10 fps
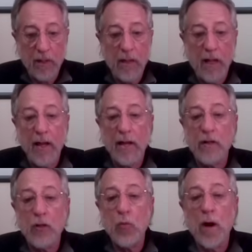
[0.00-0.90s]

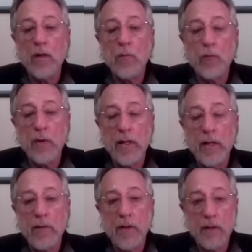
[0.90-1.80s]
And you want to
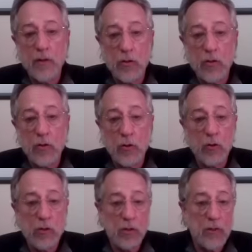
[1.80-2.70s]
breathe, and there's just you
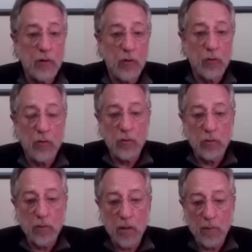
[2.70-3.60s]
could just even
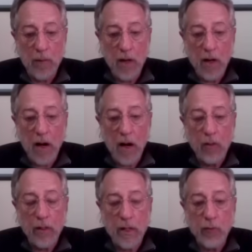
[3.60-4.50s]
Google um, how
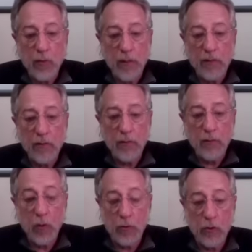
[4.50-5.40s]
can I breathe through
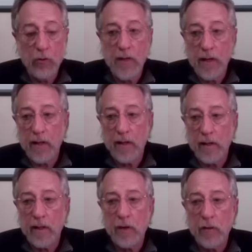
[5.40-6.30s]
or use
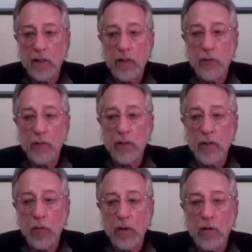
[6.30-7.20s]
AI? How can I breathe?
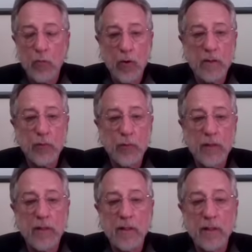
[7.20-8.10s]
What are the what is the
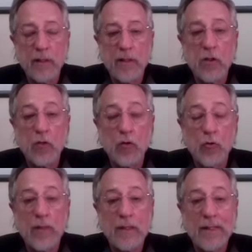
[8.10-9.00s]
breathing techniques to
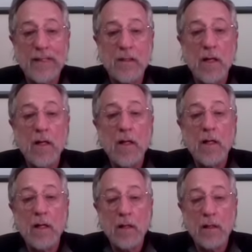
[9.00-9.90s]
release
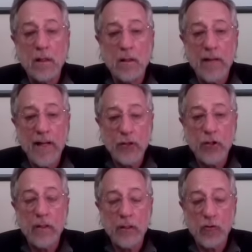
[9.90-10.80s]
uh,
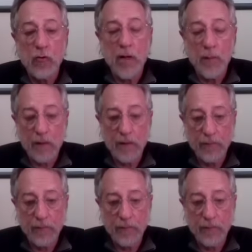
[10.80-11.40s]
tension and trauma?